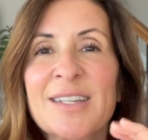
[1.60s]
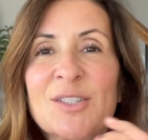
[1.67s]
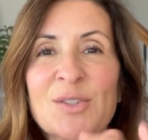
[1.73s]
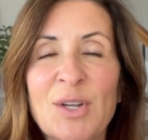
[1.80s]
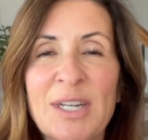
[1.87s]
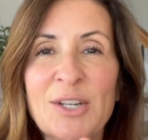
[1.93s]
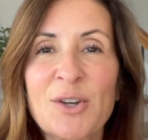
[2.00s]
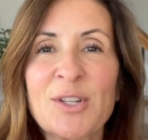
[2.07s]

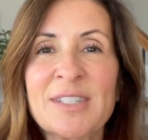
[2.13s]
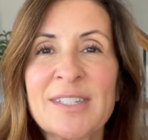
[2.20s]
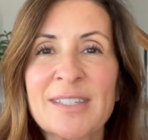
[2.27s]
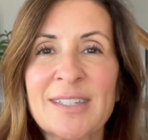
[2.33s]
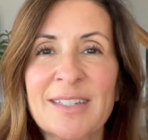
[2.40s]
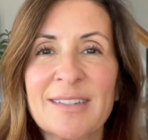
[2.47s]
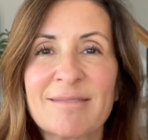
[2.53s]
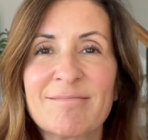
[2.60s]
So I know this
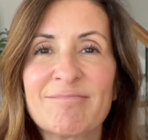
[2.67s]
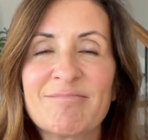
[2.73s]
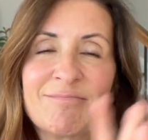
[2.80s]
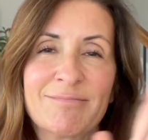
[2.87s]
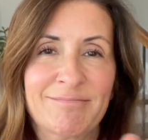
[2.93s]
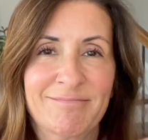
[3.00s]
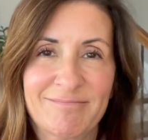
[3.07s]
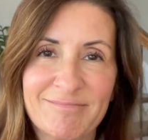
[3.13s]
isn't
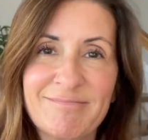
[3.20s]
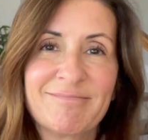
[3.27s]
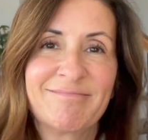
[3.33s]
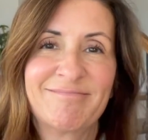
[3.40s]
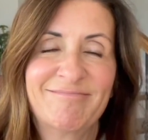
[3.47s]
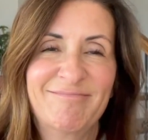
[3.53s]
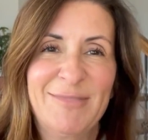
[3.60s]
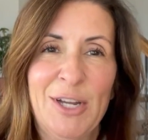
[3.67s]

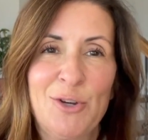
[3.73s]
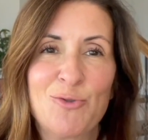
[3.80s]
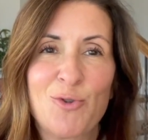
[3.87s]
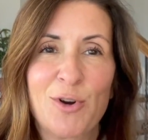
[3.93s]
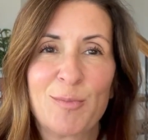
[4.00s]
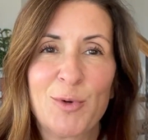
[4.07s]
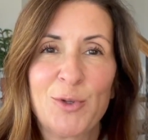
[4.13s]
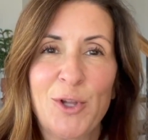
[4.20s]
a
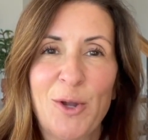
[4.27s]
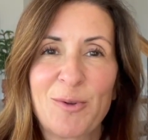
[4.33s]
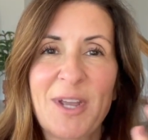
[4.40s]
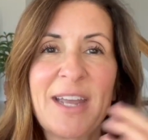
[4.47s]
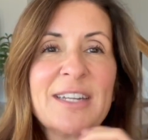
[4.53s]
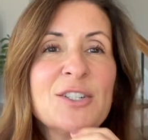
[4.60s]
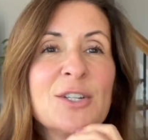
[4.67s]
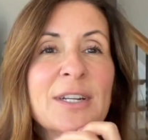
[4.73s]
normal
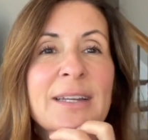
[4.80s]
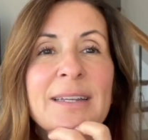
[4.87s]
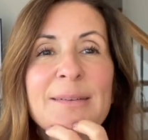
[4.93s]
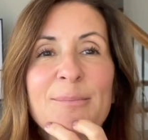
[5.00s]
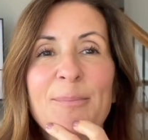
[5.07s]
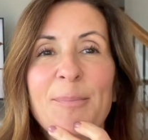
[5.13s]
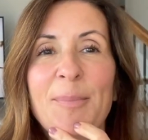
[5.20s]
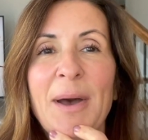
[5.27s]

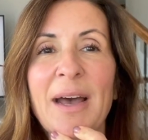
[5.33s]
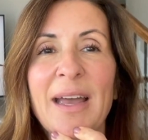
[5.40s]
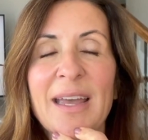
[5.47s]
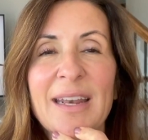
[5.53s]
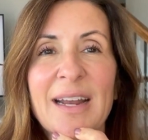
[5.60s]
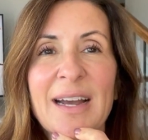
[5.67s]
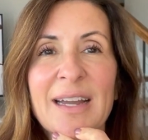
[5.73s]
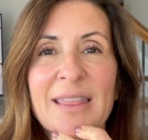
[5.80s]
location,
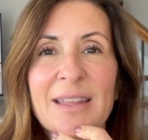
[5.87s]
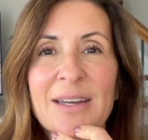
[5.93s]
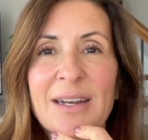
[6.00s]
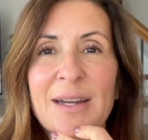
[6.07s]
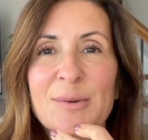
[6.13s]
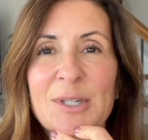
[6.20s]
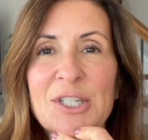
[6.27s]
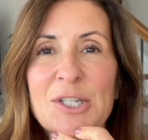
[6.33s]
but I thought
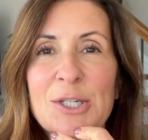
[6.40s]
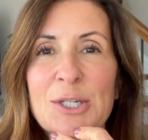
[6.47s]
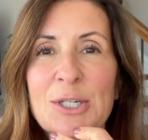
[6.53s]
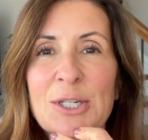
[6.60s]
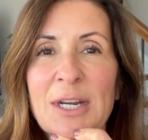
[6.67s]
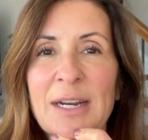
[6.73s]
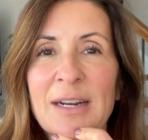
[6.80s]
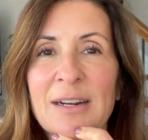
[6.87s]
I would
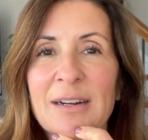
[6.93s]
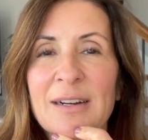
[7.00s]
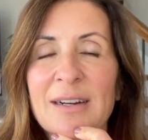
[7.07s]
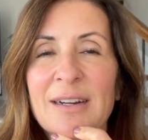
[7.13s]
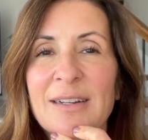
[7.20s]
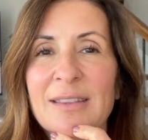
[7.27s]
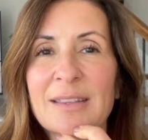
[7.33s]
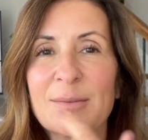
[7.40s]

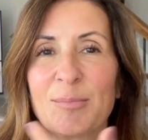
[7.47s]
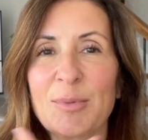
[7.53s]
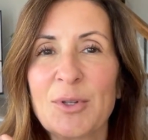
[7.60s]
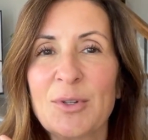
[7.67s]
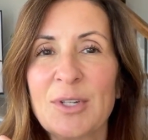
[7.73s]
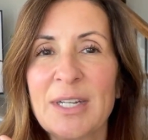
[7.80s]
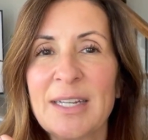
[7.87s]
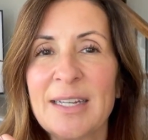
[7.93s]
share the
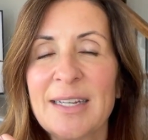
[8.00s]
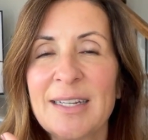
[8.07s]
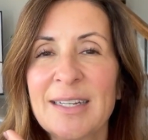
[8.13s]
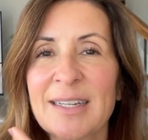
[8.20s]
beauty